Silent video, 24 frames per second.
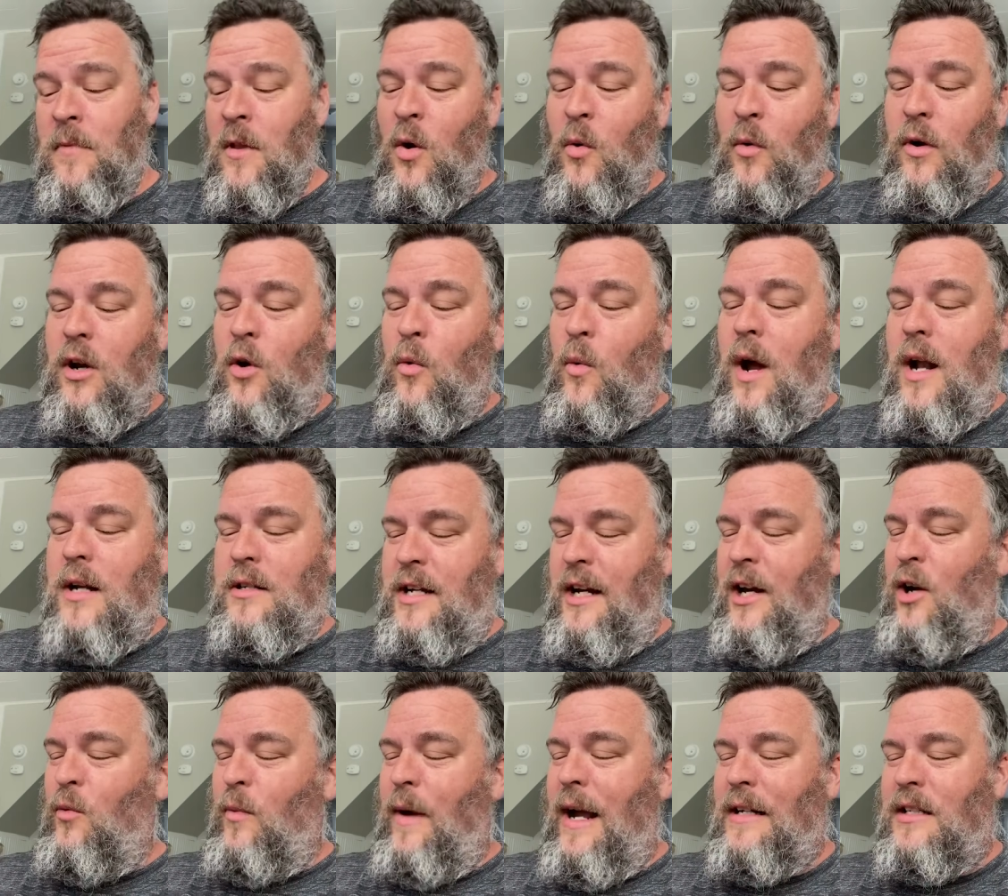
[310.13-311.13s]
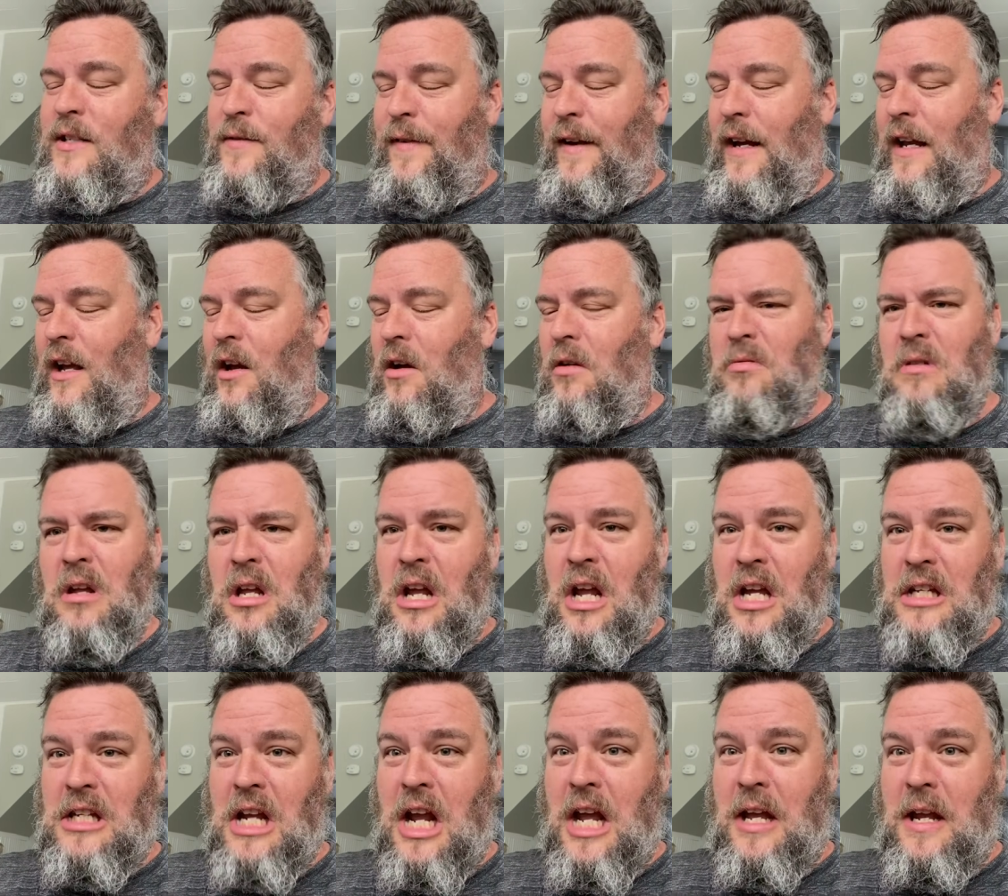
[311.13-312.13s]
When you're watching a Rex video,
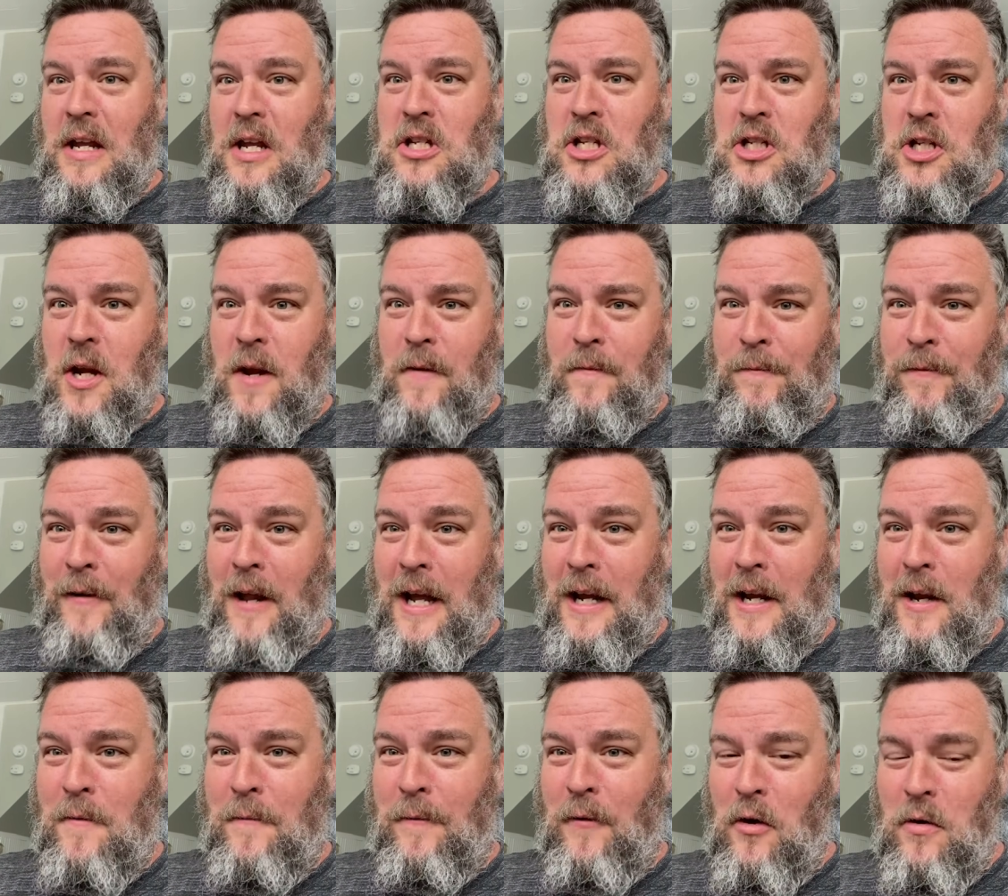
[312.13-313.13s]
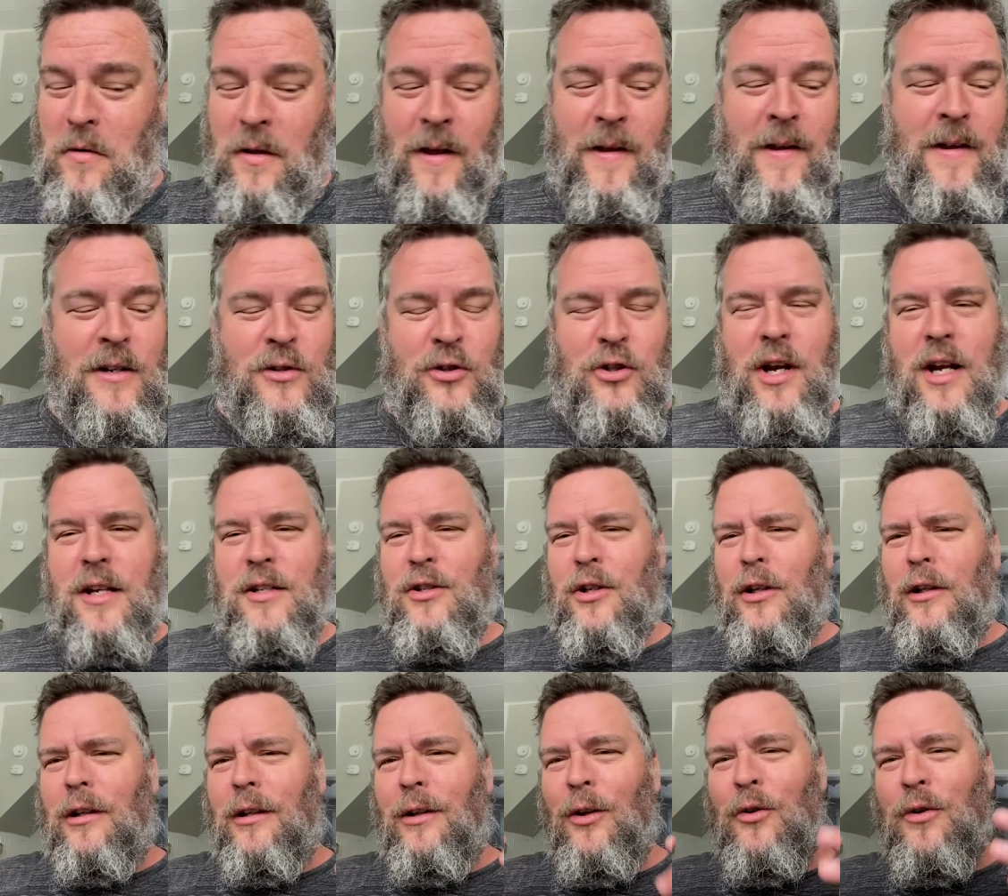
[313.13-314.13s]
yeah, guys, this fucking fruit. Just
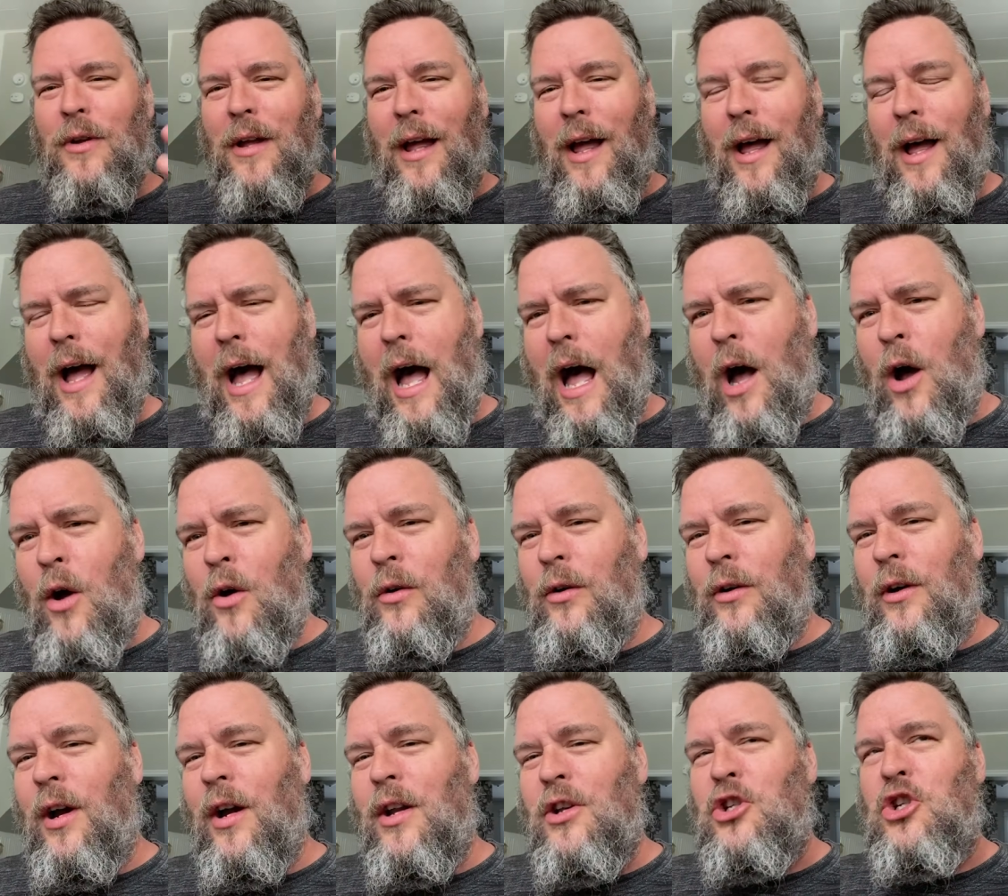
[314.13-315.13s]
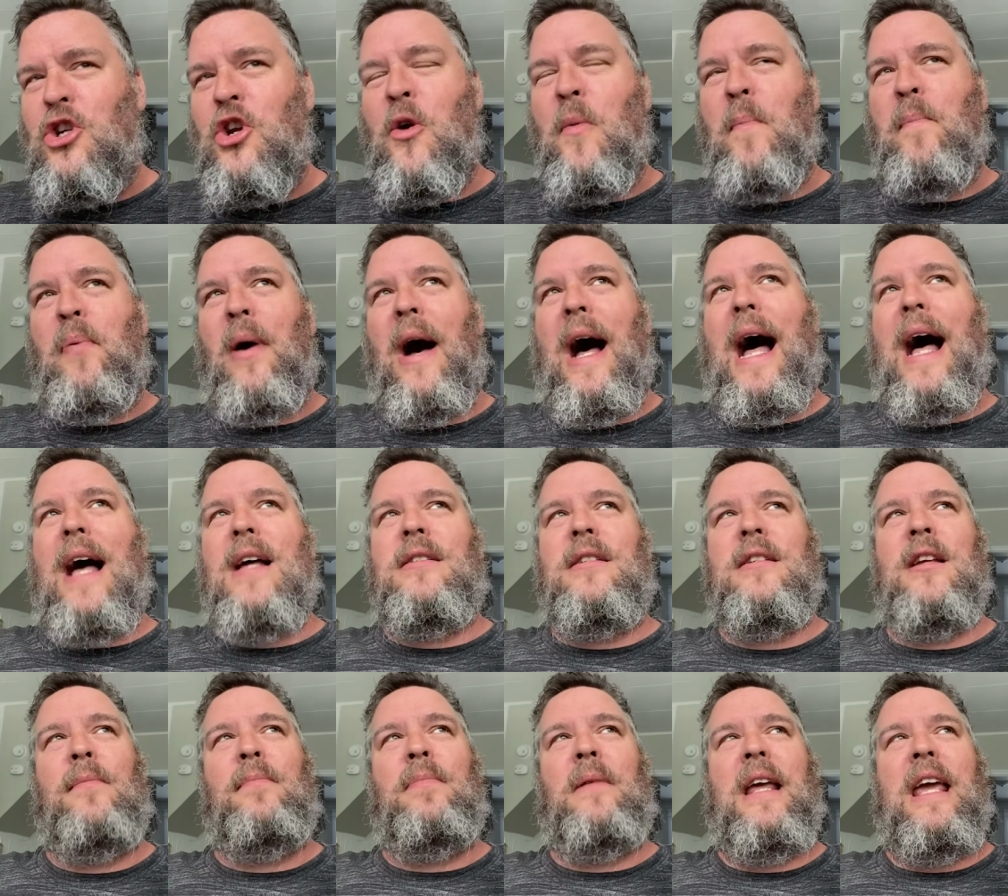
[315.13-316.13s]
how could you
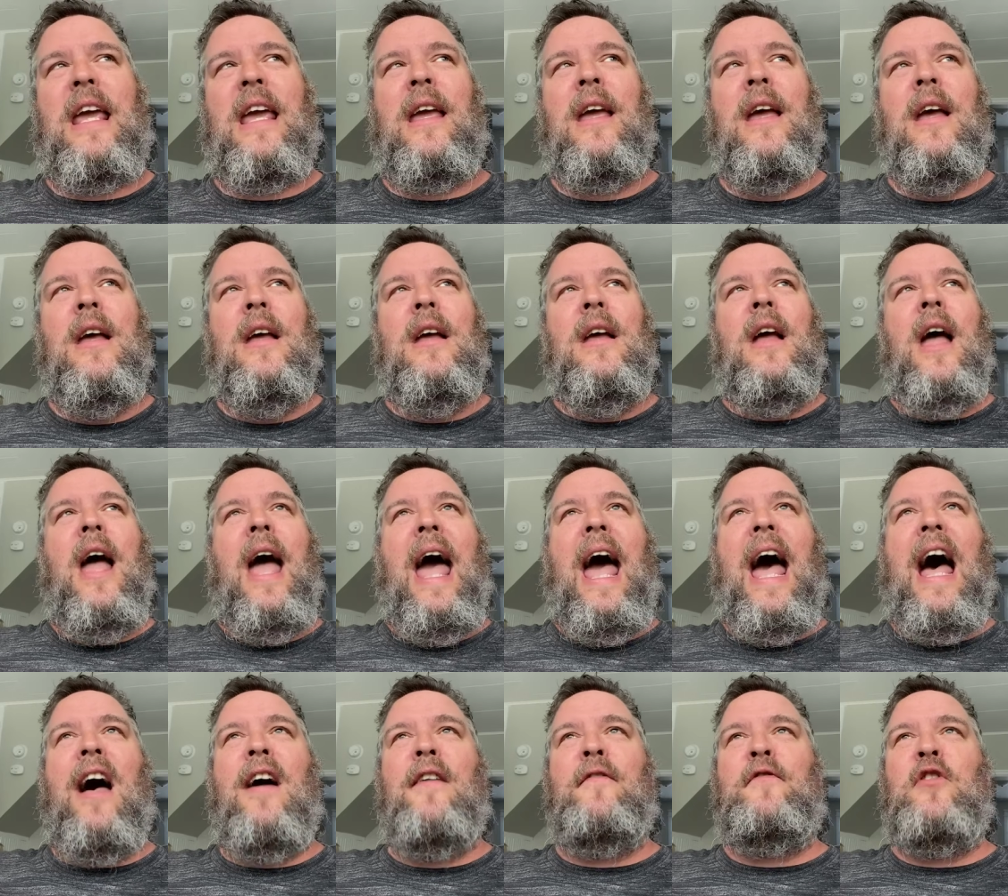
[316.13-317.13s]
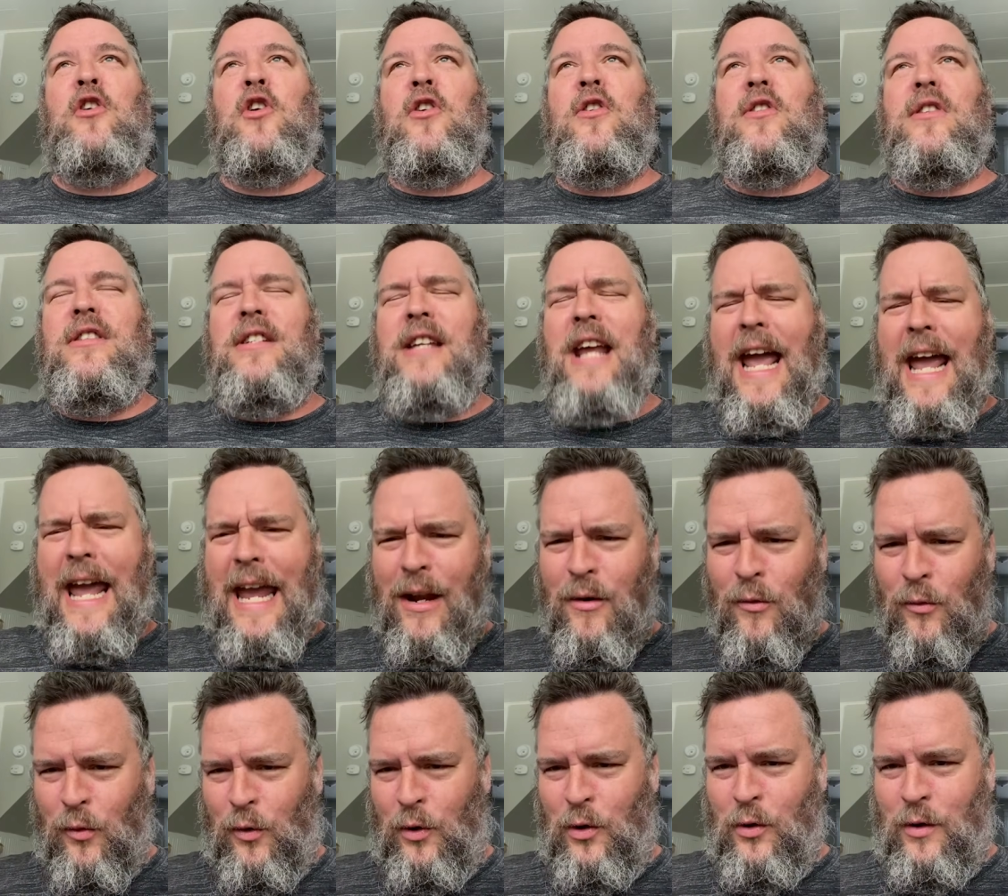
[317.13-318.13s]
possibly have your day
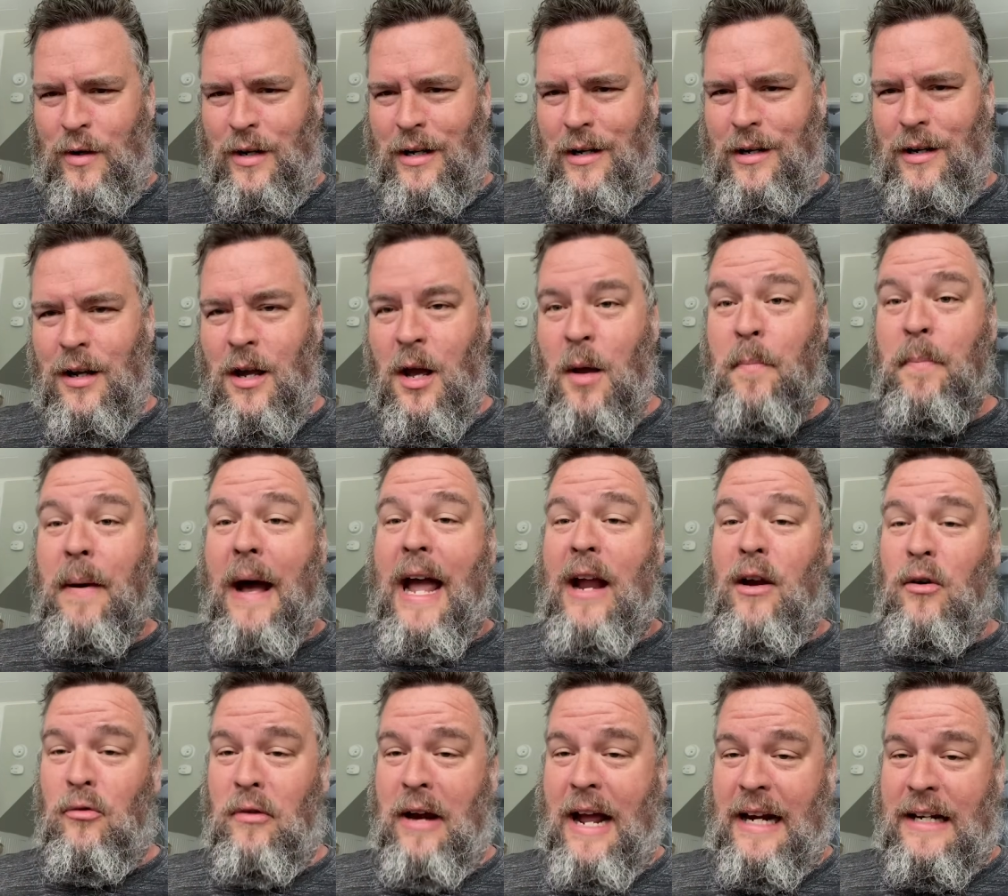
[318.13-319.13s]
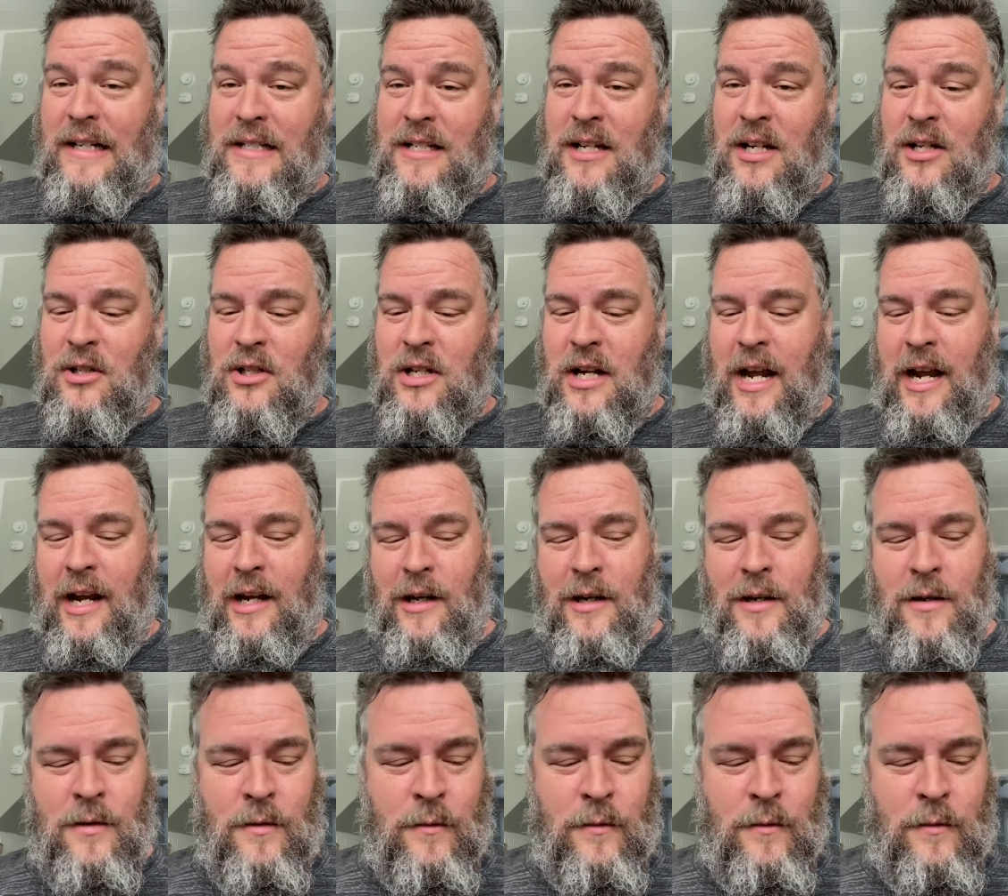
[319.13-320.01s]
ruined by Rex saying,